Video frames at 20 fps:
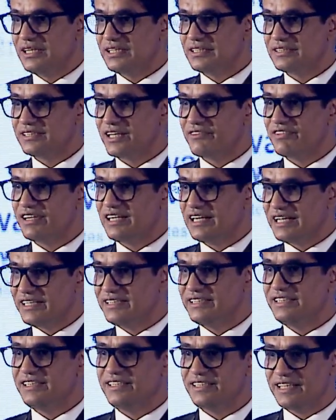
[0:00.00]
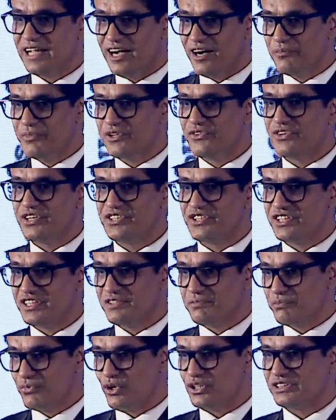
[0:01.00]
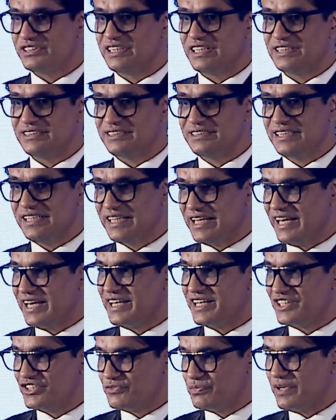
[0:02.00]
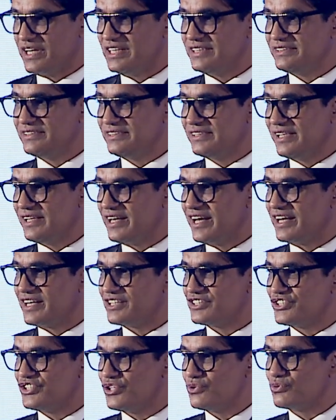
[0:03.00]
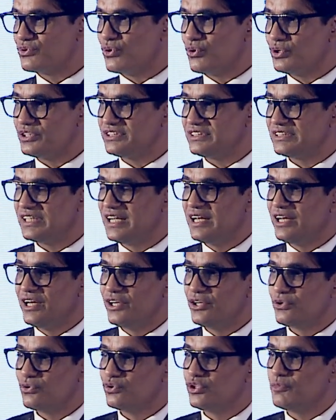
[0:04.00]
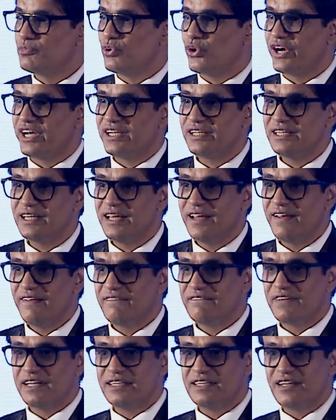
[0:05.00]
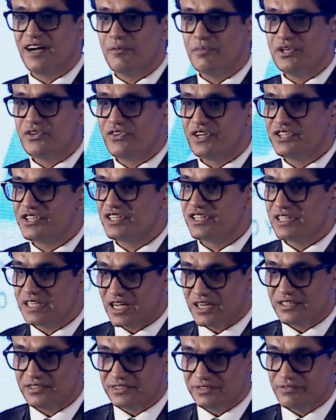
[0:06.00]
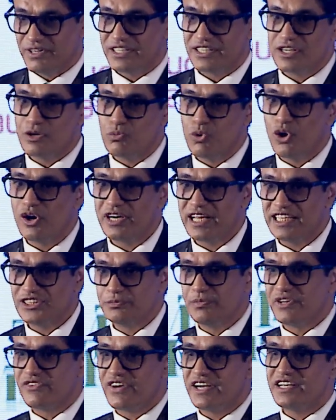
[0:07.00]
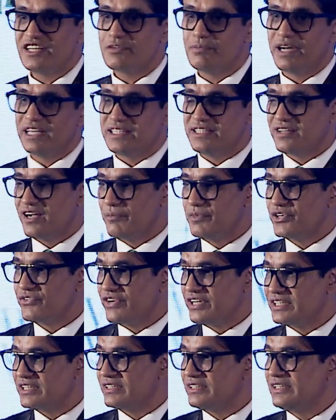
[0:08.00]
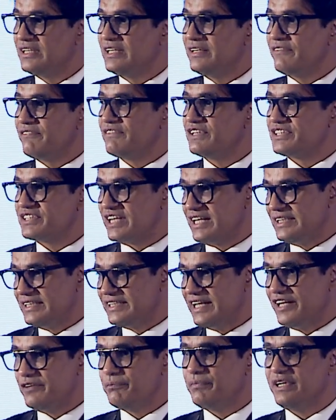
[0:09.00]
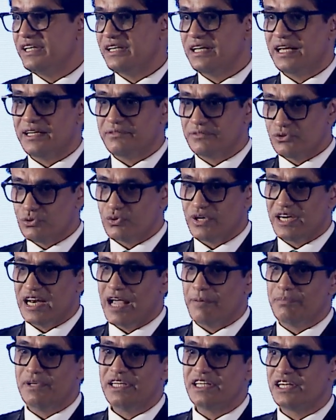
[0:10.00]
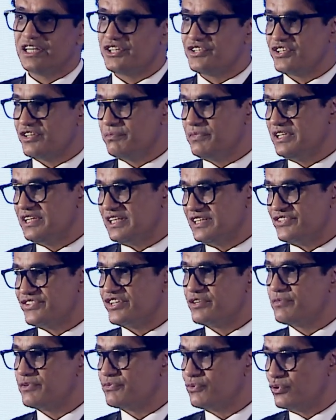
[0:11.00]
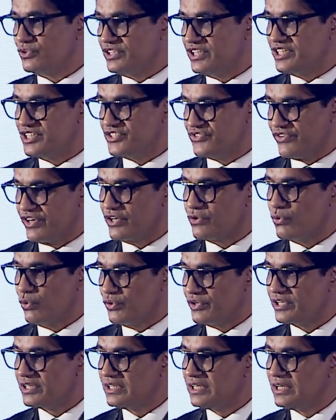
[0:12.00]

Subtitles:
They will let the arbitration process take its place, take its due course, to the point when the award has been rendered by the arbitrator, which can then be, through an application, be tested before the district court.